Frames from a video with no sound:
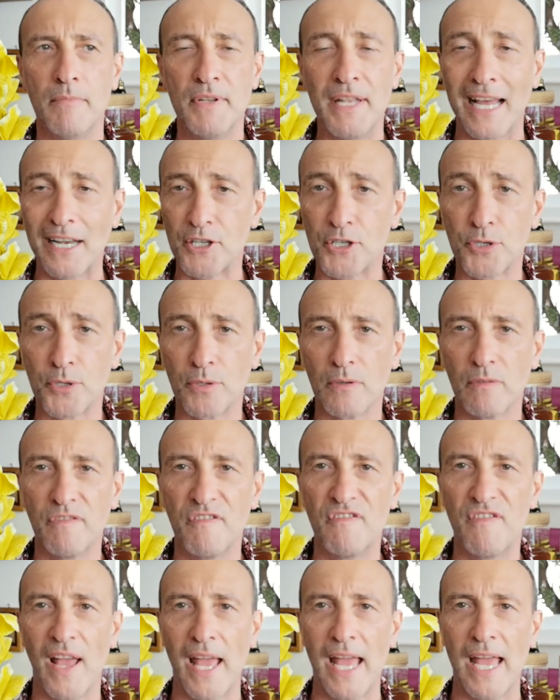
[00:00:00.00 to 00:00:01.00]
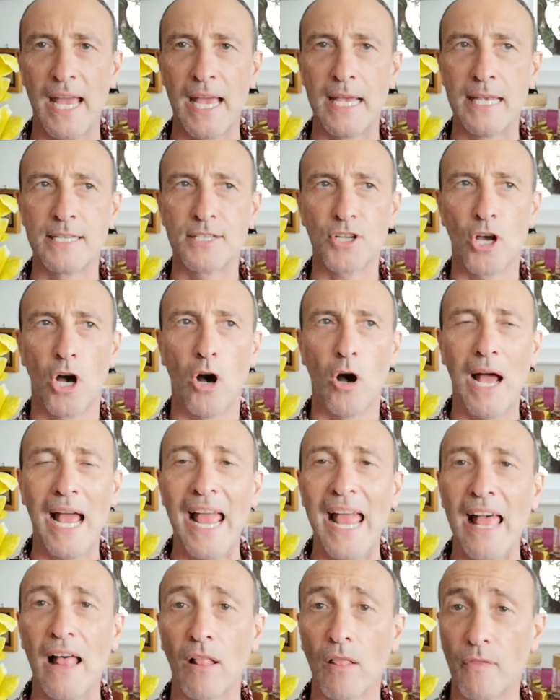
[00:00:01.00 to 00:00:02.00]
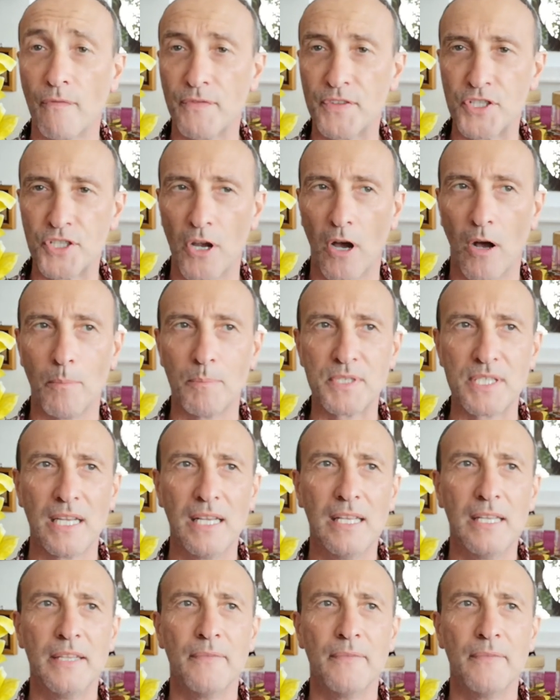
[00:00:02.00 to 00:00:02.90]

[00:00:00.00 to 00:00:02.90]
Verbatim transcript: natural fairs or health shops,